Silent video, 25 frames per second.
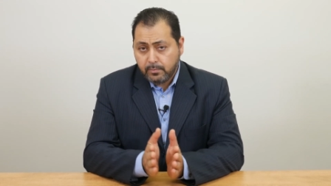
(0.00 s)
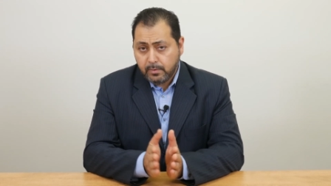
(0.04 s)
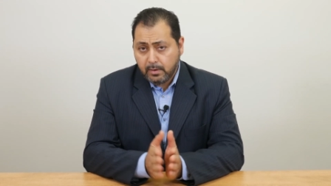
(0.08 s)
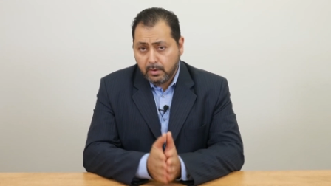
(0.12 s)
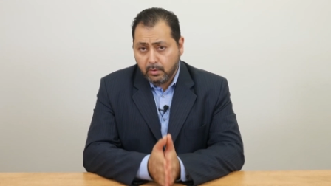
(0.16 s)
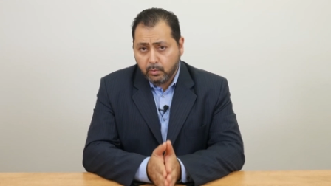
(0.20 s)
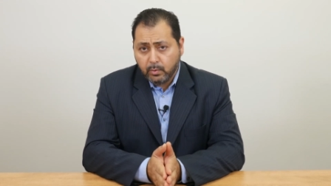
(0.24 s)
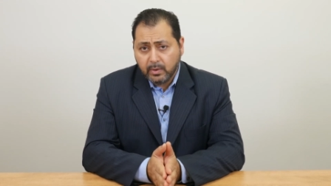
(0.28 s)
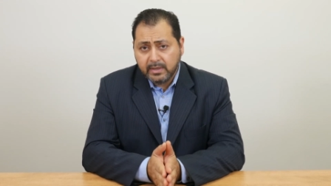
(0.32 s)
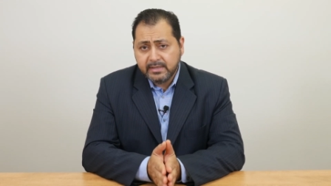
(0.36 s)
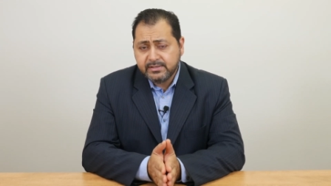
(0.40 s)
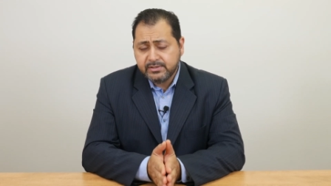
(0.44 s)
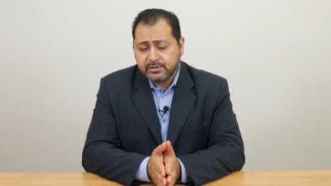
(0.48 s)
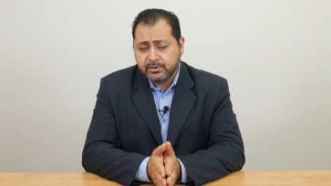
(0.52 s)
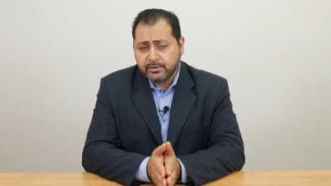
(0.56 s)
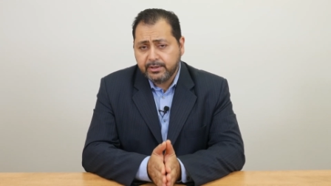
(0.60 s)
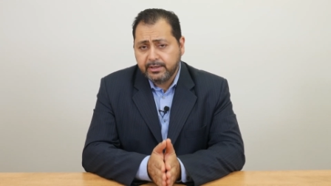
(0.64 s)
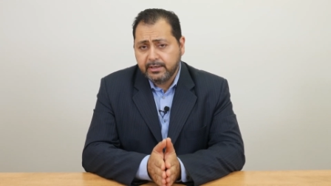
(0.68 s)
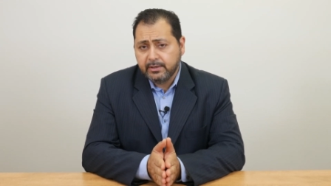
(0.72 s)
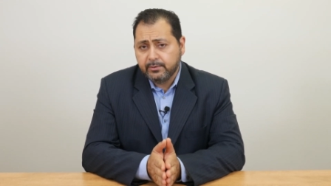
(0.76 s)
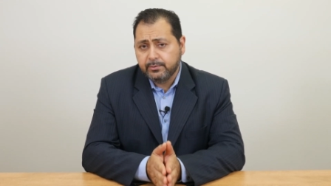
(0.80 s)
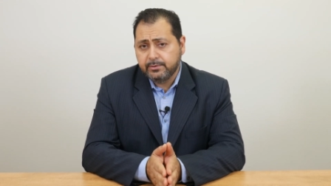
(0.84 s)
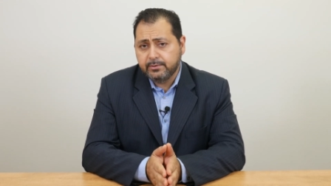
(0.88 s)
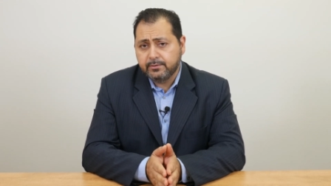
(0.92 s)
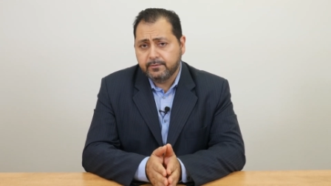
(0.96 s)
once you're
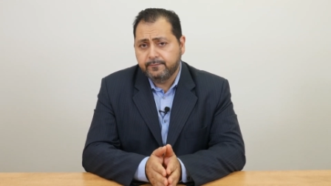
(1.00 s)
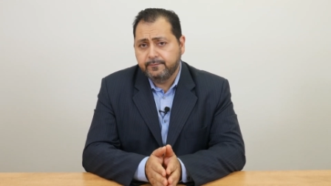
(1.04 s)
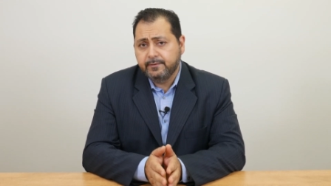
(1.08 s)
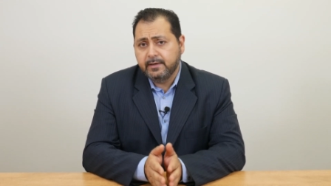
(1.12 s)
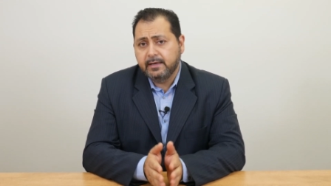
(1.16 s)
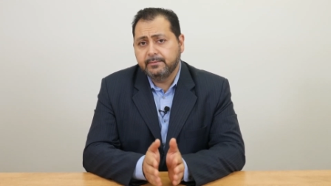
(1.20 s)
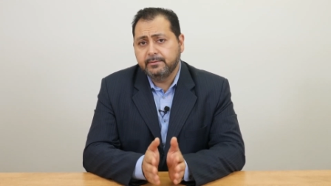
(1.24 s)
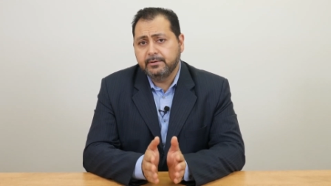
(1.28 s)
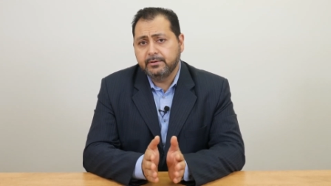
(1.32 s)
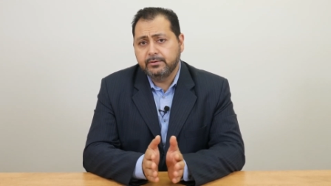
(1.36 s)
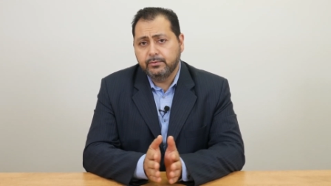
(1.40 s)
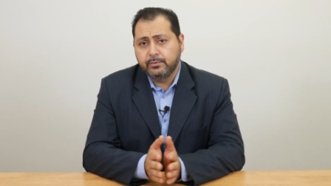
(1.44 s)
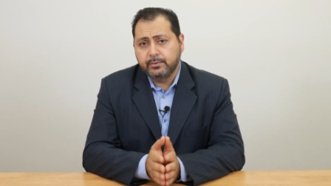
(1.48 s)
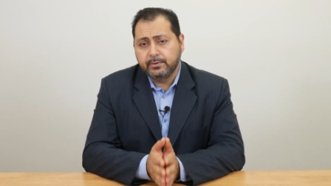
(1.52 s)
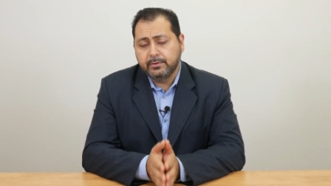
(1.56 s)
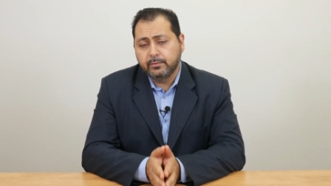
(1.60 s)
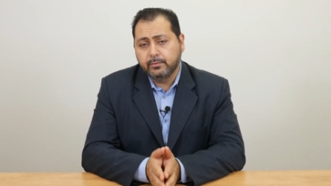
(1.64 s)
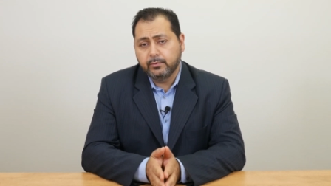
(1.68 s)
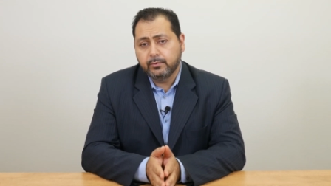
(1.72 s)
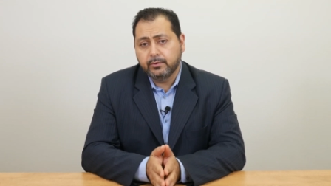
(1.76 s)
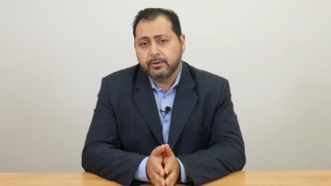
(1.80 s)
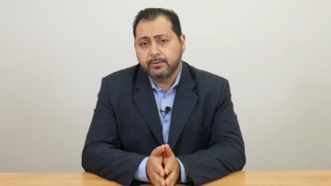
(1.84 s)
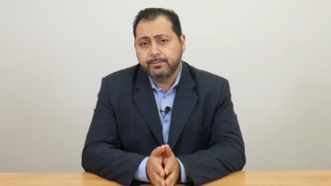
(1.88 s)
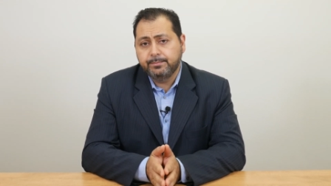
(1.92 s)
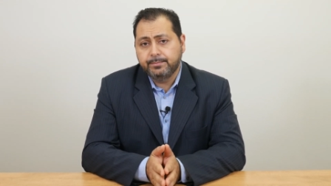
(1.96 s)
here with your family doing the
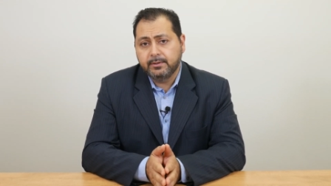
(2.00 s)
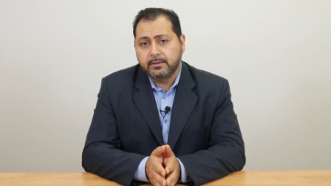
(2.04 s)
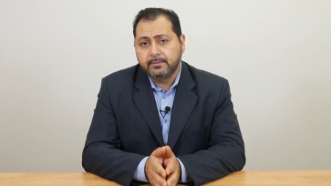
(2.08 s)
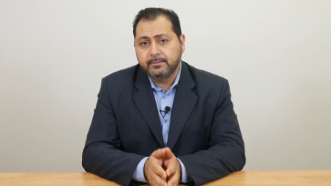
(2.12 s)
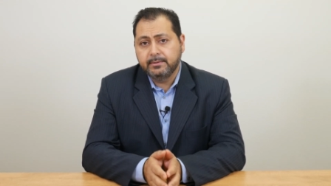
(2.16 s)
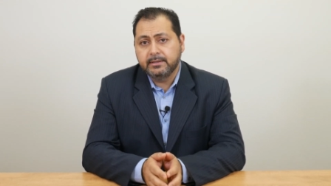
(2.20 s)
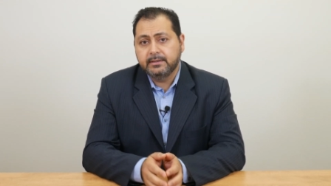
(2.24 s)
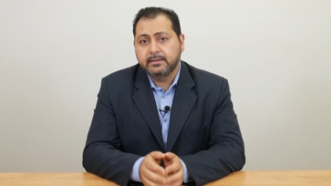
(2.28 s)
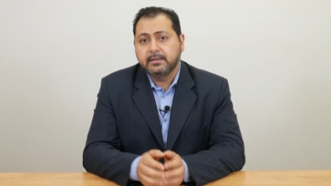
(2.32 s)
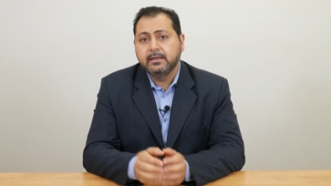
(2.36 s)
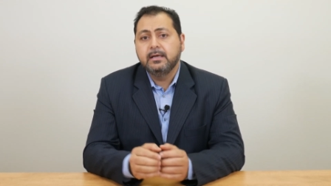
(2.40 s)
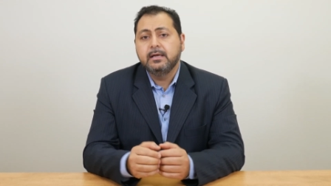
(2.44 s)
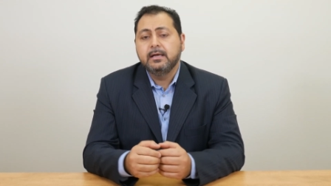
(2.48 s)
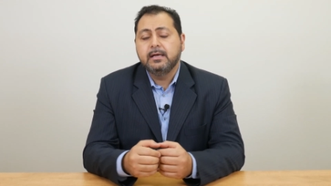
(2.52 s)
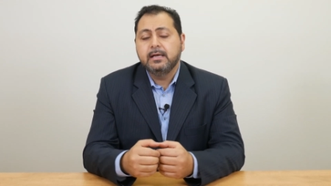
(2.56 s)
work permit